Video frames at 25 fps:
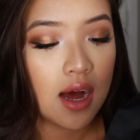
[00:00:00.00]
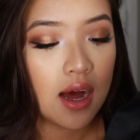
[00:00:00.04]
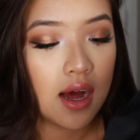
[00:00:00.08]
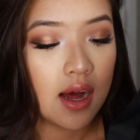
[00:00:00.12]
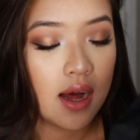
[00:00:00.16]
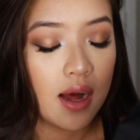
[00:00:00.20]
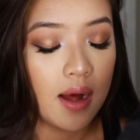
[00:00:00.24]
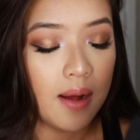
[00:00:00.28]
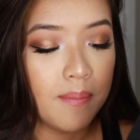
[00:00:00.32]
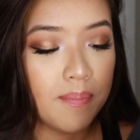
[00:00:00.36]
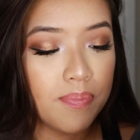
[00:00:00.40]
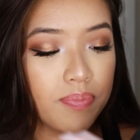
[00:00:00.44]

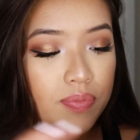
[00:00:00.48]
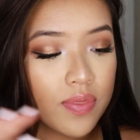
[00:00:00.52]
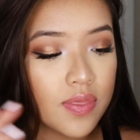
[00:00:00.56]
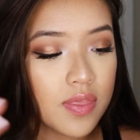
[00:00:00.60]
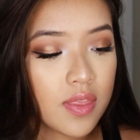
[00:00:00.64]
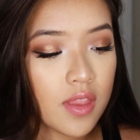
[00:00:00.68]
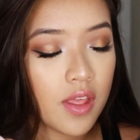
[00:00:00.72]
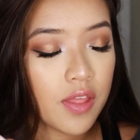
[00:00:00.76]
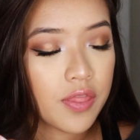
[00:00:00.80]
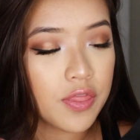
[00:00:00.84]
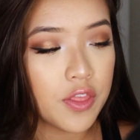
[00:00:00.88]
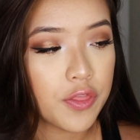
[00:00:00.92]
The
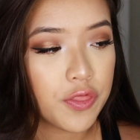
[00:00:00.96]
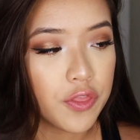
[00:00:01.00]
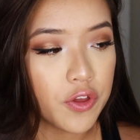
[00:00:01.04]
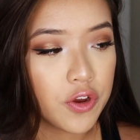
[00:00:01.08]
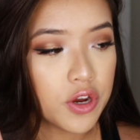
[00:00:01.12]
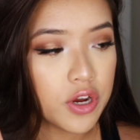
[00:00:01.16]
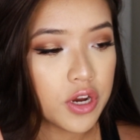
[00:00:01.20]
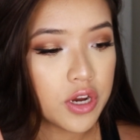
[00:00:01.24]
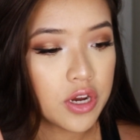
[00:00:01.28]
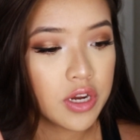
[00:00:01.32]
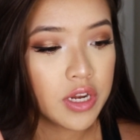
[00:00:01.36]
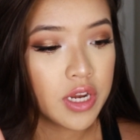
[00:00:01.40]

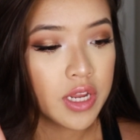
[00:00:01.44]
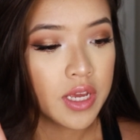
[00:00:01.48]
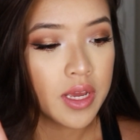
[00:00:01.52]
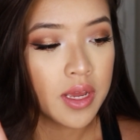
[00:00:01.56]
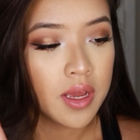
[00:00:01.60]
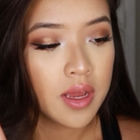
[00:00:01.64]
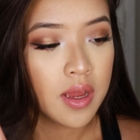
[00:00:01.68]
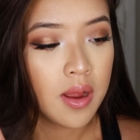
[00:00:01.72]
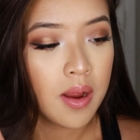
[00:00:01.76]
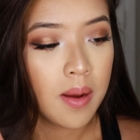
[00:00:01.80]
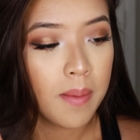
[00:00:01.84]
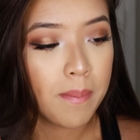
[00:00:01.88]
third
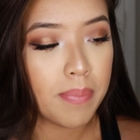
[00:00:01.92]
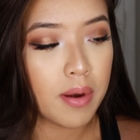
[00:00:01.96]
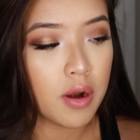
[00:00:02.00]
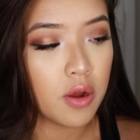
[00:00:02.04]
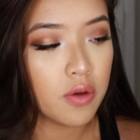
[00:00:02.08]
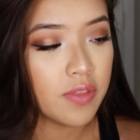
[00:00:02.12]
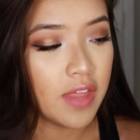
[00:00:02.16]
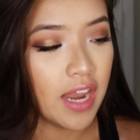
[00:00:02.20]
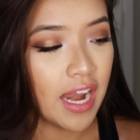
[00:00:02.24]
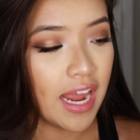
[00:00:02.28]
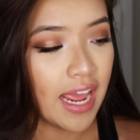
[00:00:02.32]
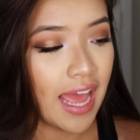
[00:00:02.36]

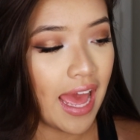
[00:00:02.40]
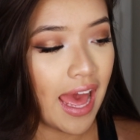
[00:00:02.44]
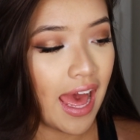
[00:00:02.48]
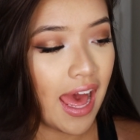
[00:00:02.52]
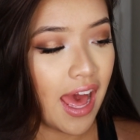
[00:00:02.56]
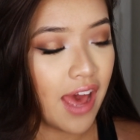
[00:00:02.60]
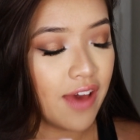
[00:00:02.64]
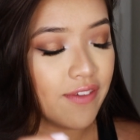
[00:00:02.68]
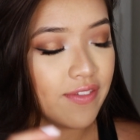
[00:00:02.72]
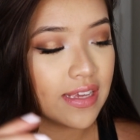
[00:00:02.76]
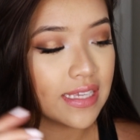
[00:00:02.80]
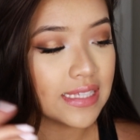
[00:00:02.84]
pro that I
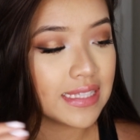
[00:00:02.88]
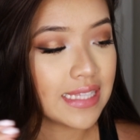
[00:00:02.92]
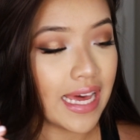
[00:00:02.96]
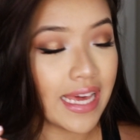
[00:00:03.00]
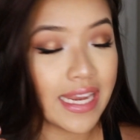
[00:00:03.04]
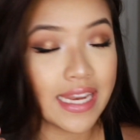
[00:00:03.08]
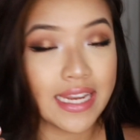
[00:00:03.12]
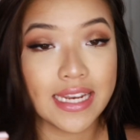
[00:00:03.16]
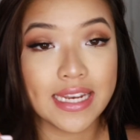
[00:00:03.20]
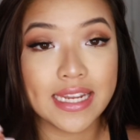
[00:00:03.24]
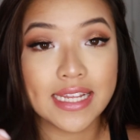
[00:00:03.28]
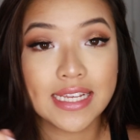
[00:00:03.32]
have is
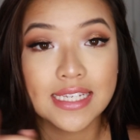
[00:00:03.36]
that it